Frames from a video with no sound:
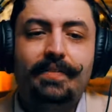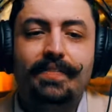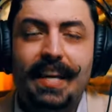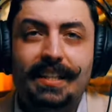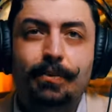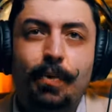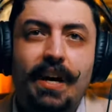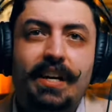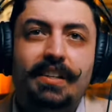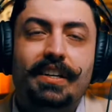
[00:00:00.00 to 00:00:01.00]
that's
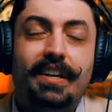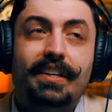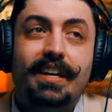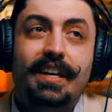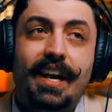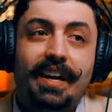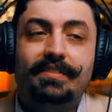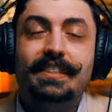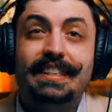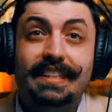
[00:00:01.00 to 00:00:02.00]
where
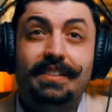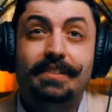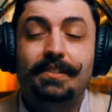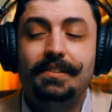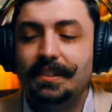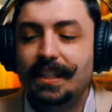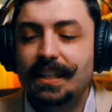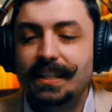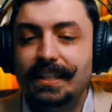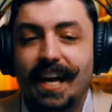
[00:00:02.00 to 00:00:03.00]
every single
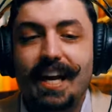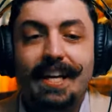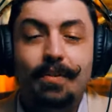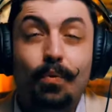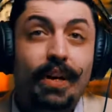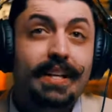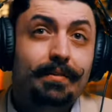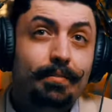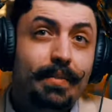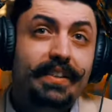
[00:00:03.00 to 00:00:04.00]
day, week,
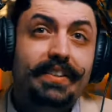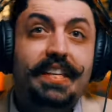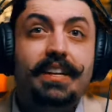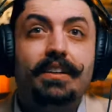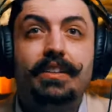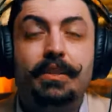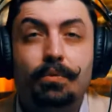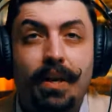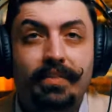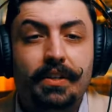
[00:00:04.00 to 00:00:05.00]
month, year, your
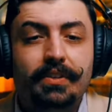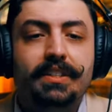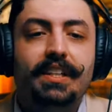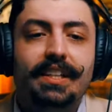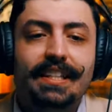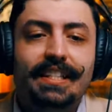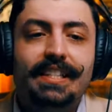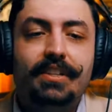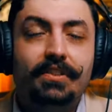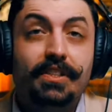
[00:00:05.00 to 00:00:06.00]
revenue is going to
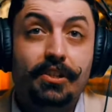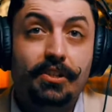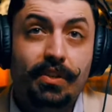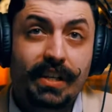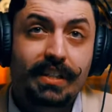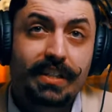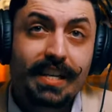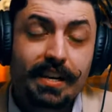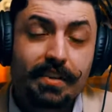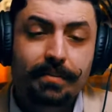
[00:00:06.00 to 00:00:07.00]
continue to shrink
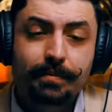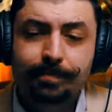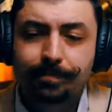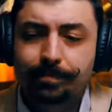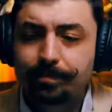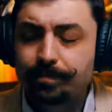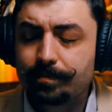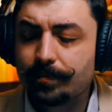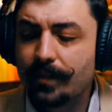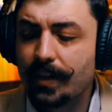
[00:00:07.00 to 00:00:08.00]
down.
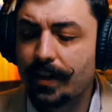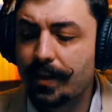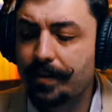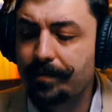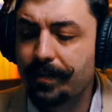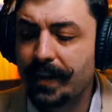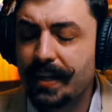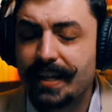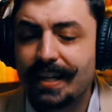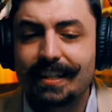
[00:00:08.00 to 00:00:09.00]
Um,
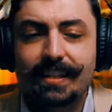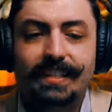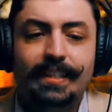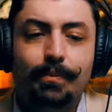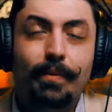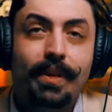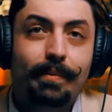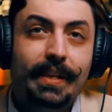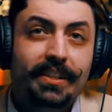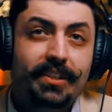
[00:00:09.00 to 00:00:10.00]
and like I said, we want to
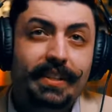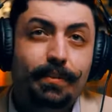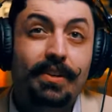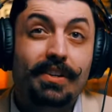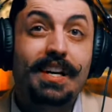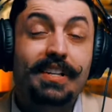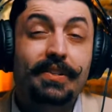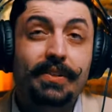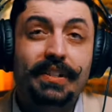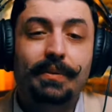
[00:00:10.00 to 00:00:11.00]
make sure that we're not
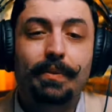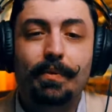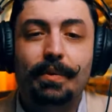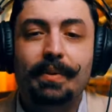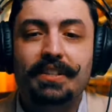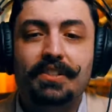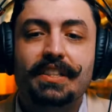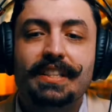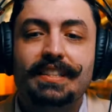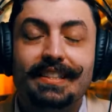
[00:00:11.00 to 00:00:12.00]
doing that. We want to make sure
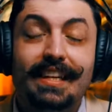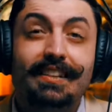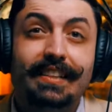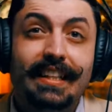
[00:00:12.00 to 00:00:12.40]
that it's steadily